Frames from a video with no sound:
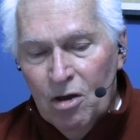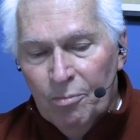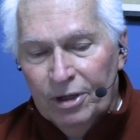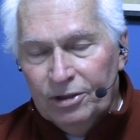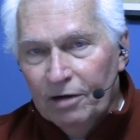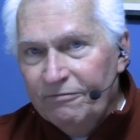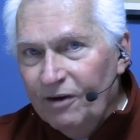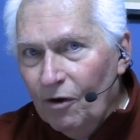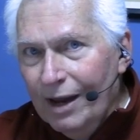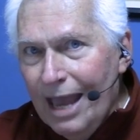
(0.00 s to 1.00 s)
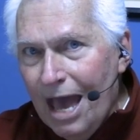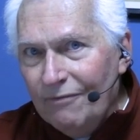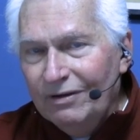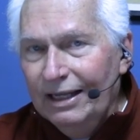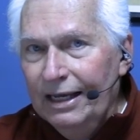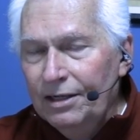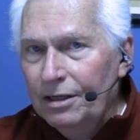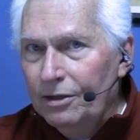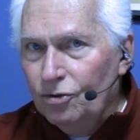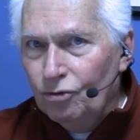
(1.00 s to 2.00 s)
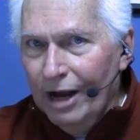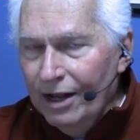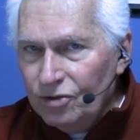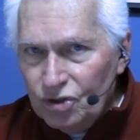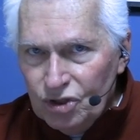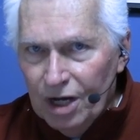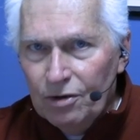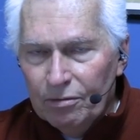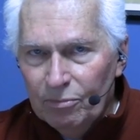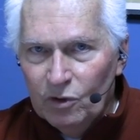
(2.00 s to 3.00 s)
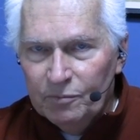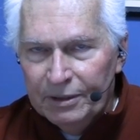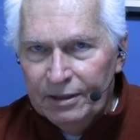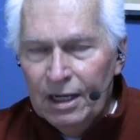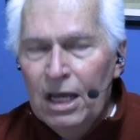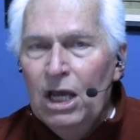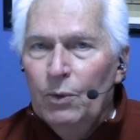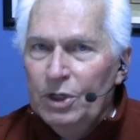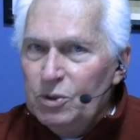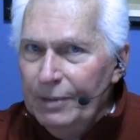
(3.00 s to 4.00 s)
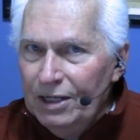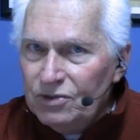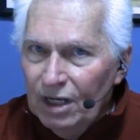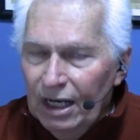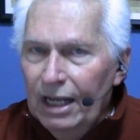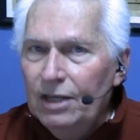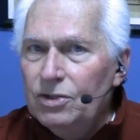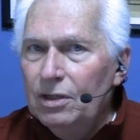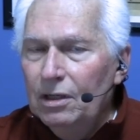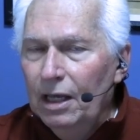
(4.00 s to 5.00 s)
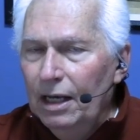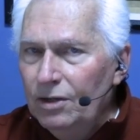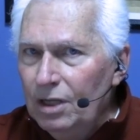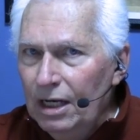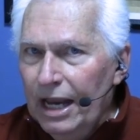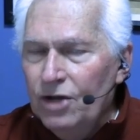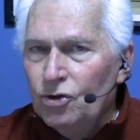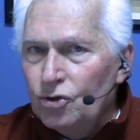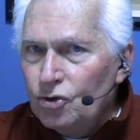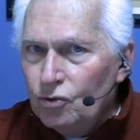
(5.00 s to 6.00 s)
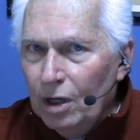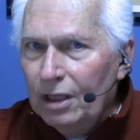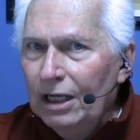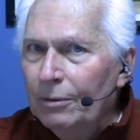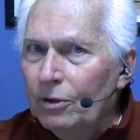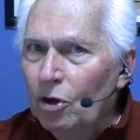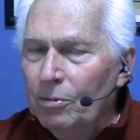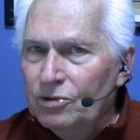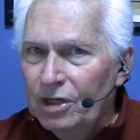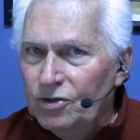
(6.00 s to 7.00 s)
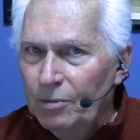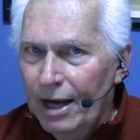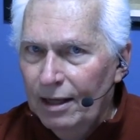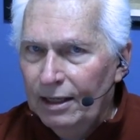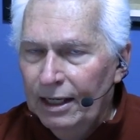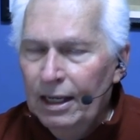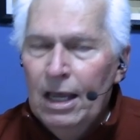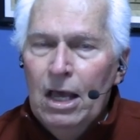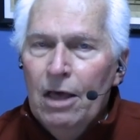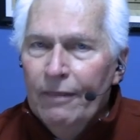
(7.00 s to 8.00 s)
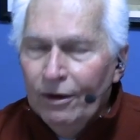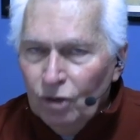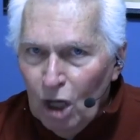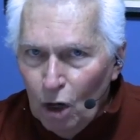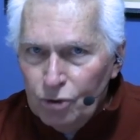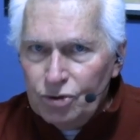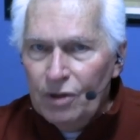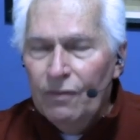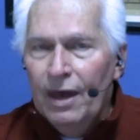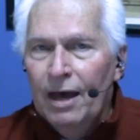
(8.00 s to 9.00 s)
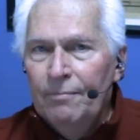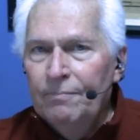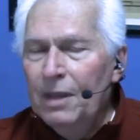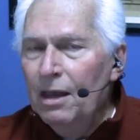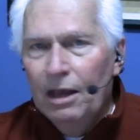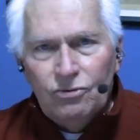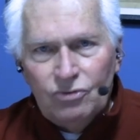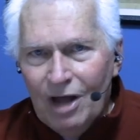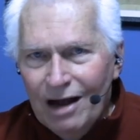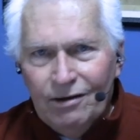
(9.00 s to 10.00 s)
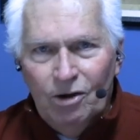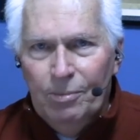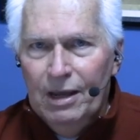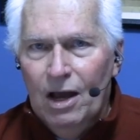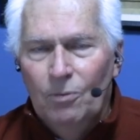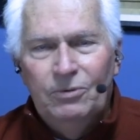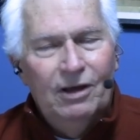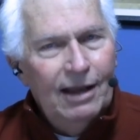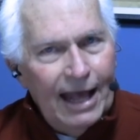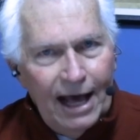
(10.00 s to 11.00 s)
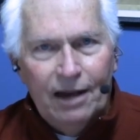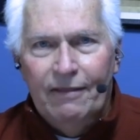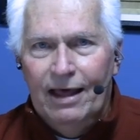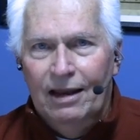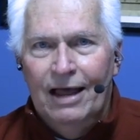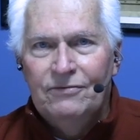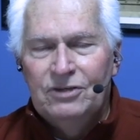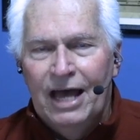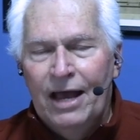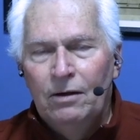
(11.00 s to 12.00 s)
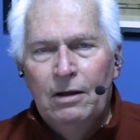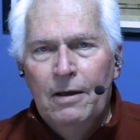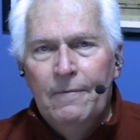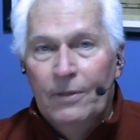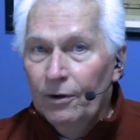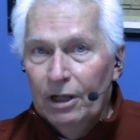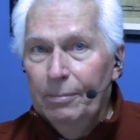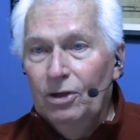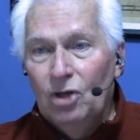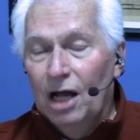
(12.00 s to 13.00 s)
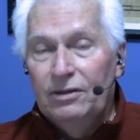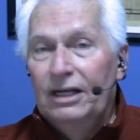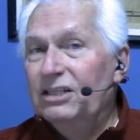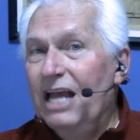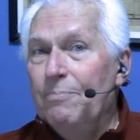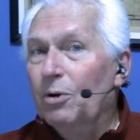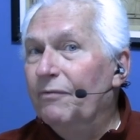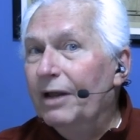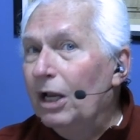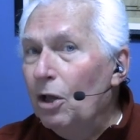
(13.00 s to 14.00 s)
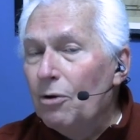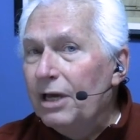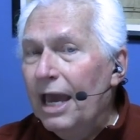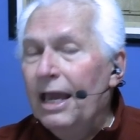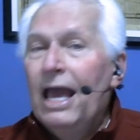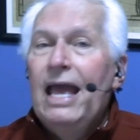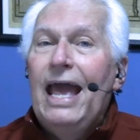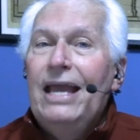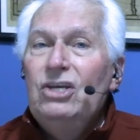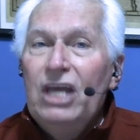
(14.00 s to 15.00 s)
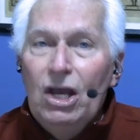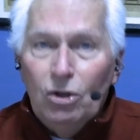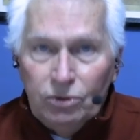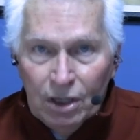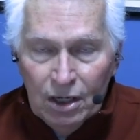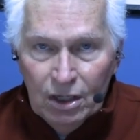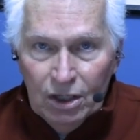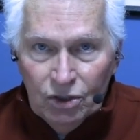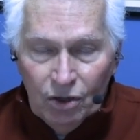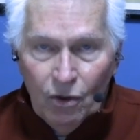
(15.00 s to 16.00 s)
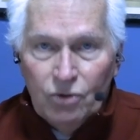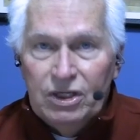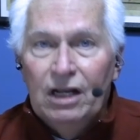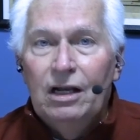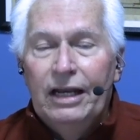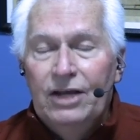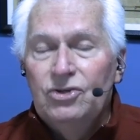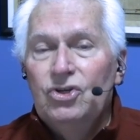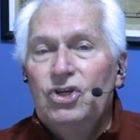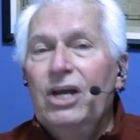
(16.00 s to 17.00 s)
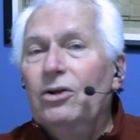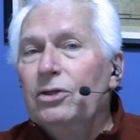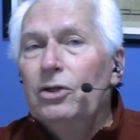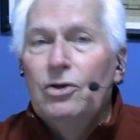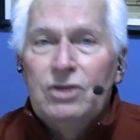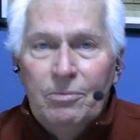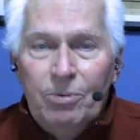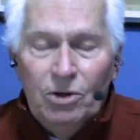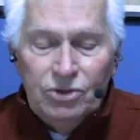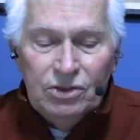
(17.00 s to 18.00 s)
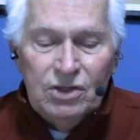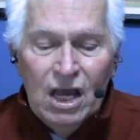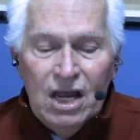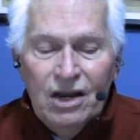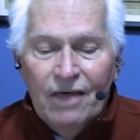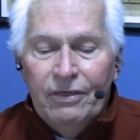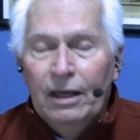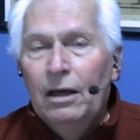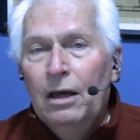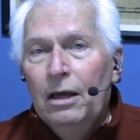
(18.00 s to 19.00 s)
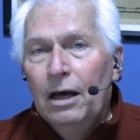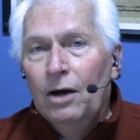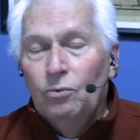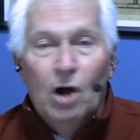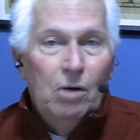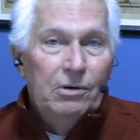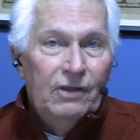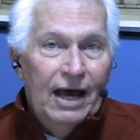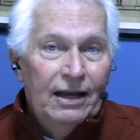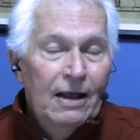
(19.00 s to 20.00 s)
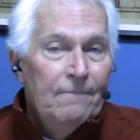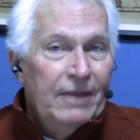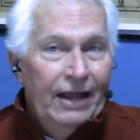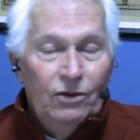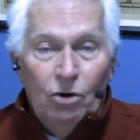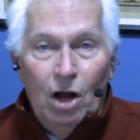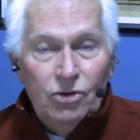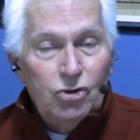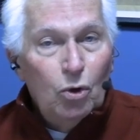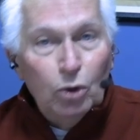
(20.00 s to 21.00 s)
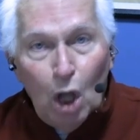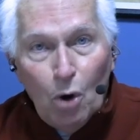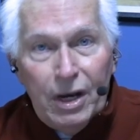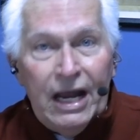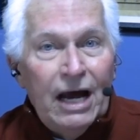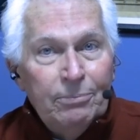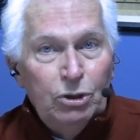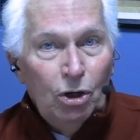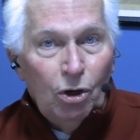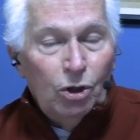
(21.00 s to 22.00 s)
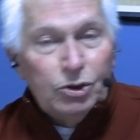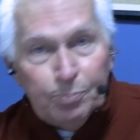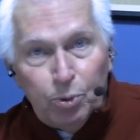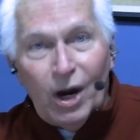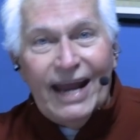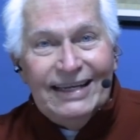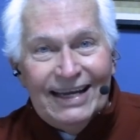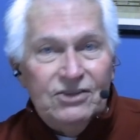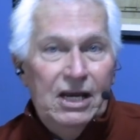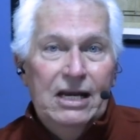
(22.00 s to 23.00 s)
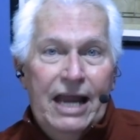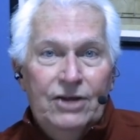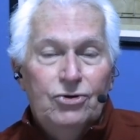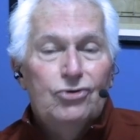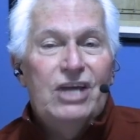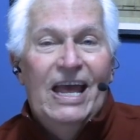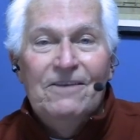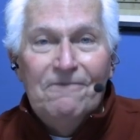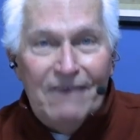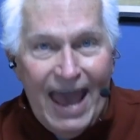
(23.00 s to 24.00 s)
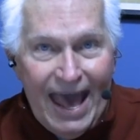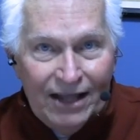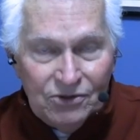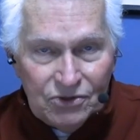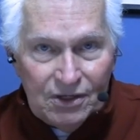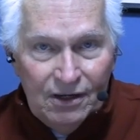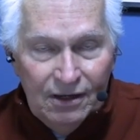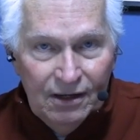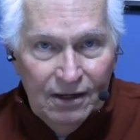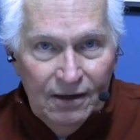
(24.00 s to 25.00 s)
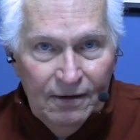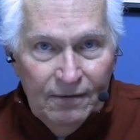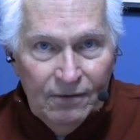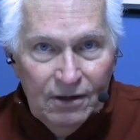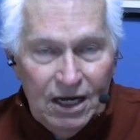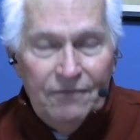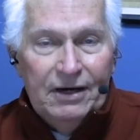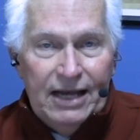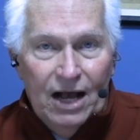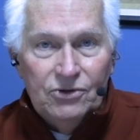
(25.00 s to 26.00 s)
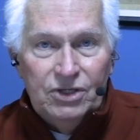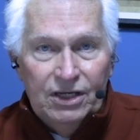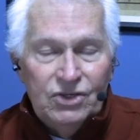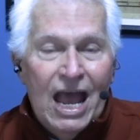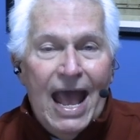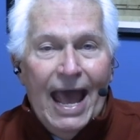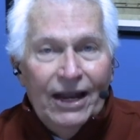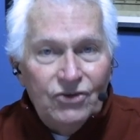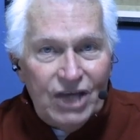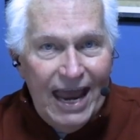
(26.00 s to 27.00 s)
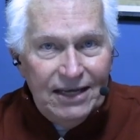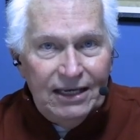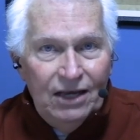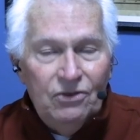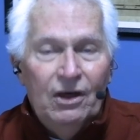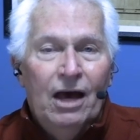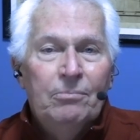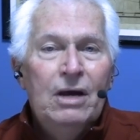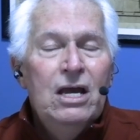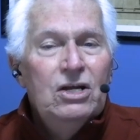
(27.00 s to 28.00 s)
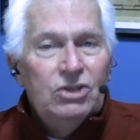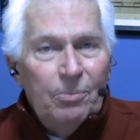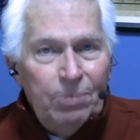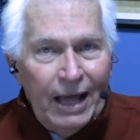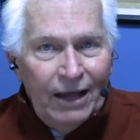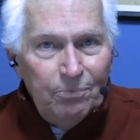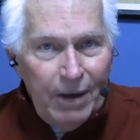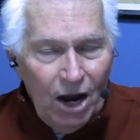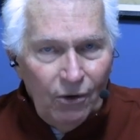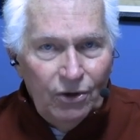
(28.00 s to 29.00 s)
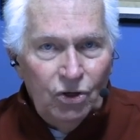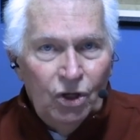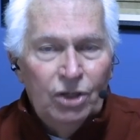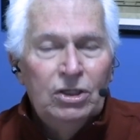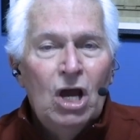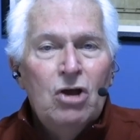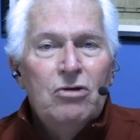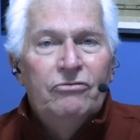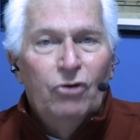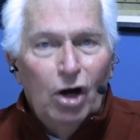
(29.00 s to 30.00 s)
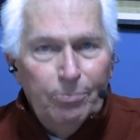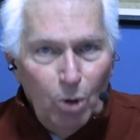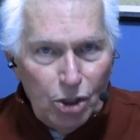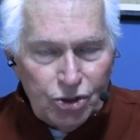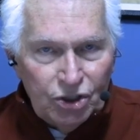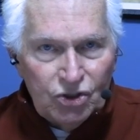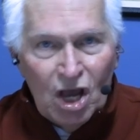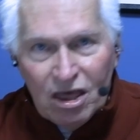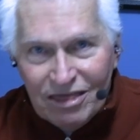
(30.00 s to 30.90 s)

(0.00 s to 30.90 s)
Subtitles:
But they're very heavily into the transgender movement, which means that any teenager struggling with homosexuality that goes to them is not going to be helped to get out of that lifestyle. They're going to be taught that it's, hey, perfectly okay. Hey, yield to those inclinations. Yield to those impulses. Nothing wrong with that. And they're also loading up girls, pregnant teenagers, in vans, Covenant House is, and taking them to Planned Parenthood for abortions.